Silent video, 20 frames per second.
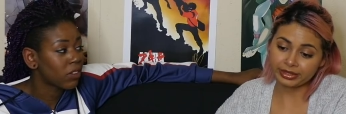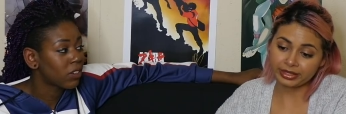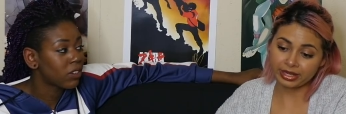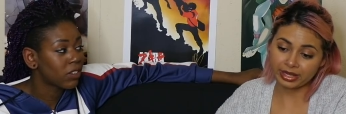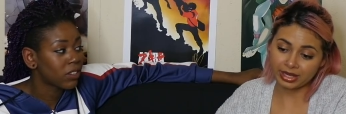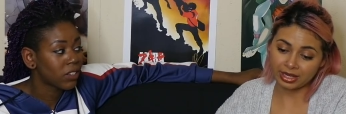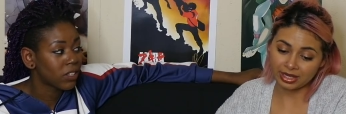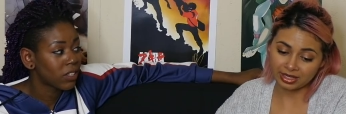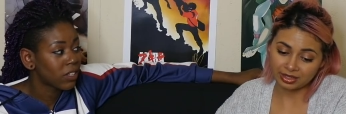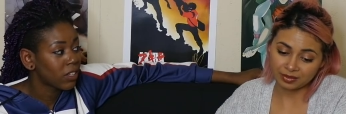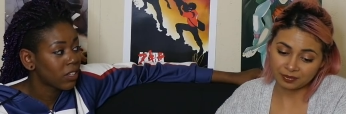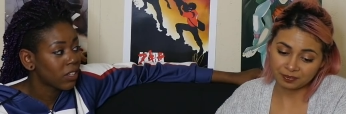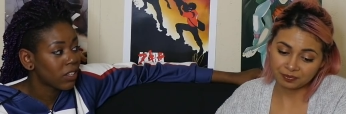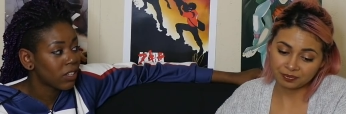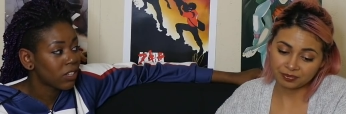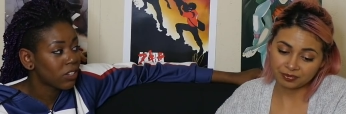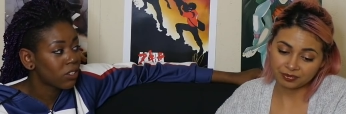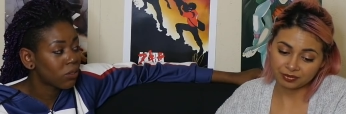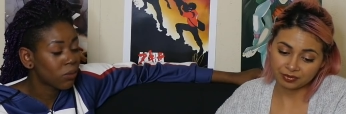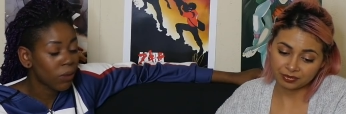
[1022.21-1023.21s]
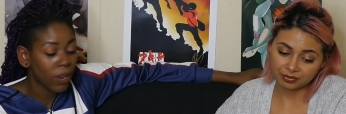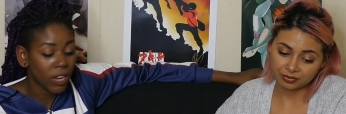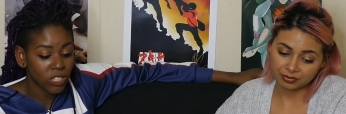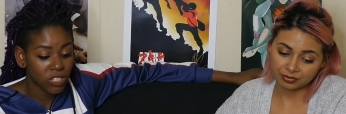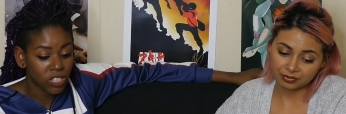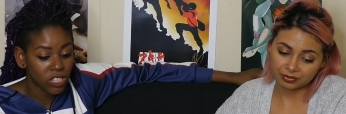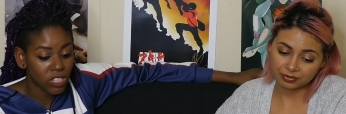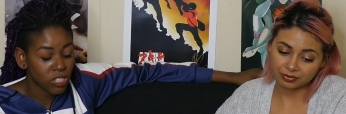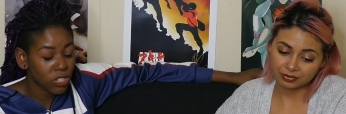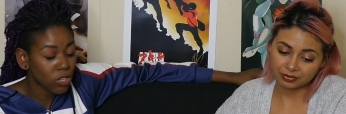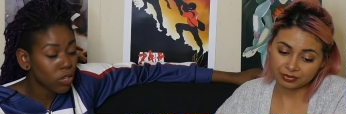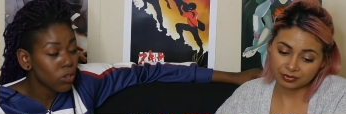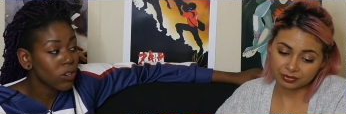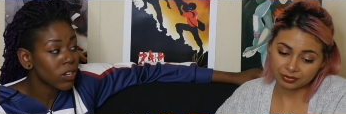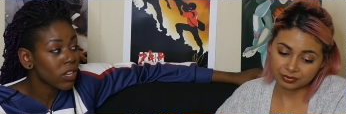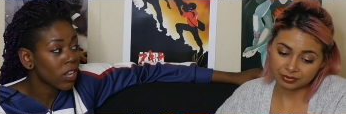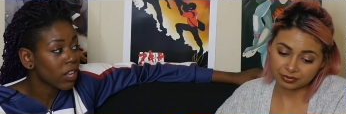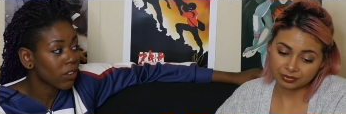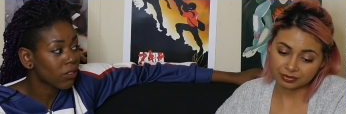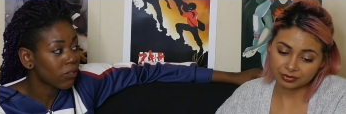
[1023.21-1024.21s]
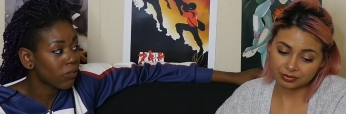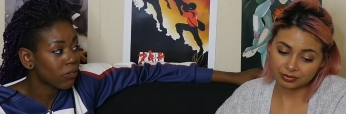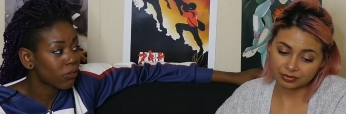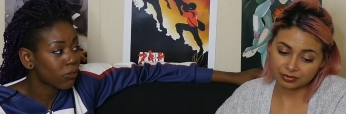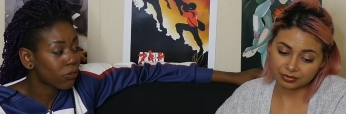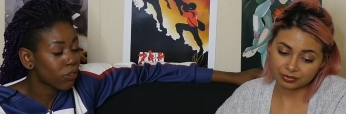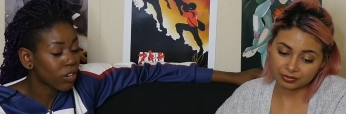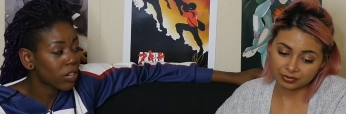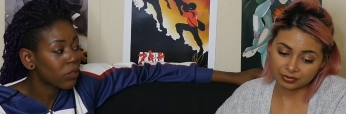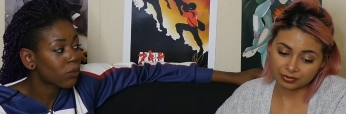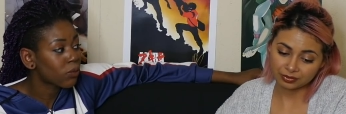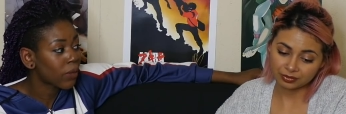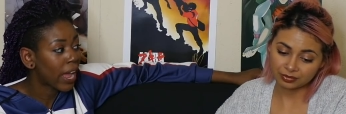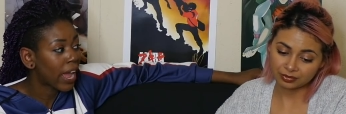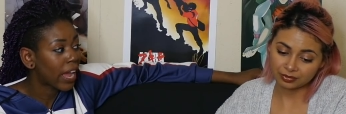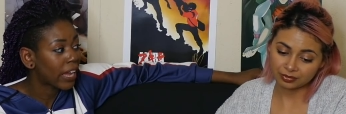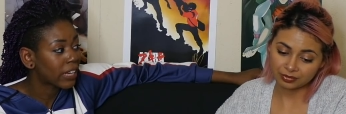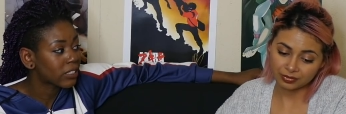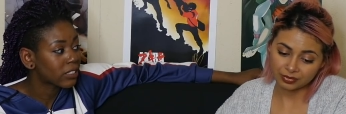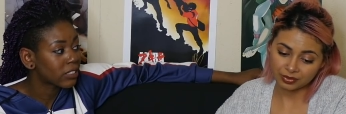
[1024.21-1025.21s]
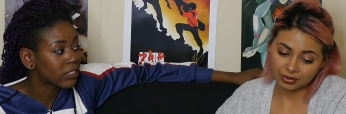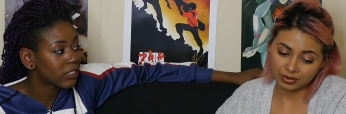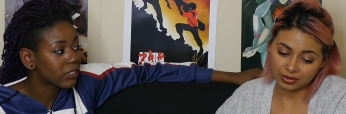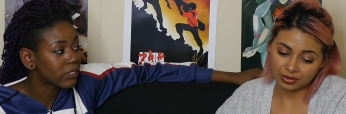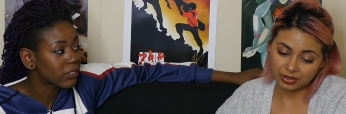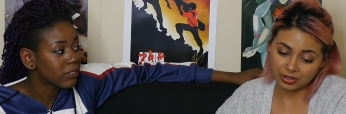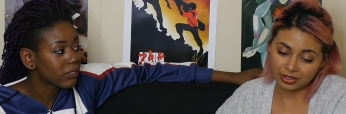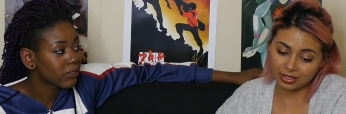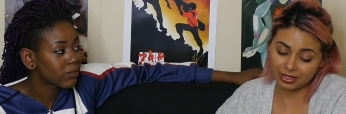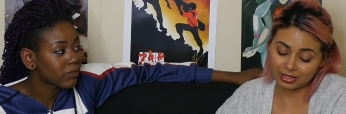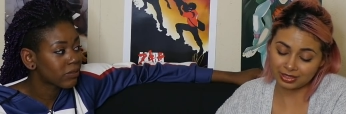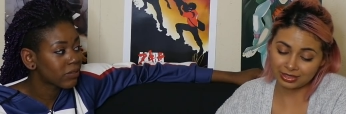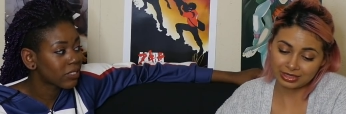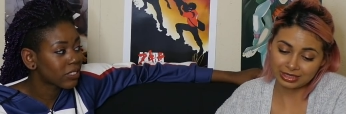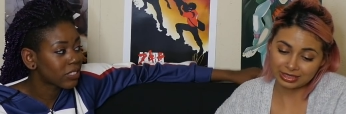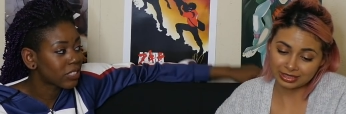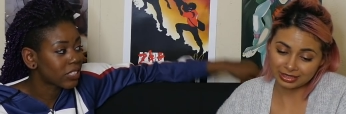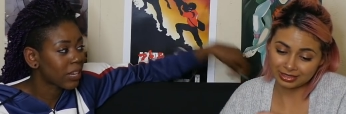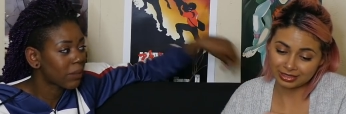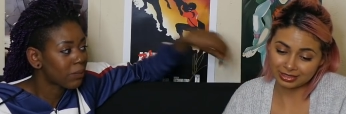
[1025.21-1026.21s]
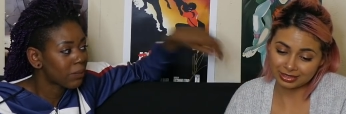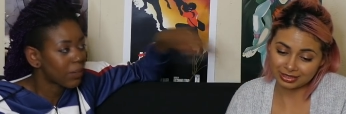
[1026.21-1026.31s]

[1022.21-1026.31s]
Speaker 1: To die.
Speaker 2: You're right. She scurried like a freaking rat.
Speaker 1: She didn't. She's like...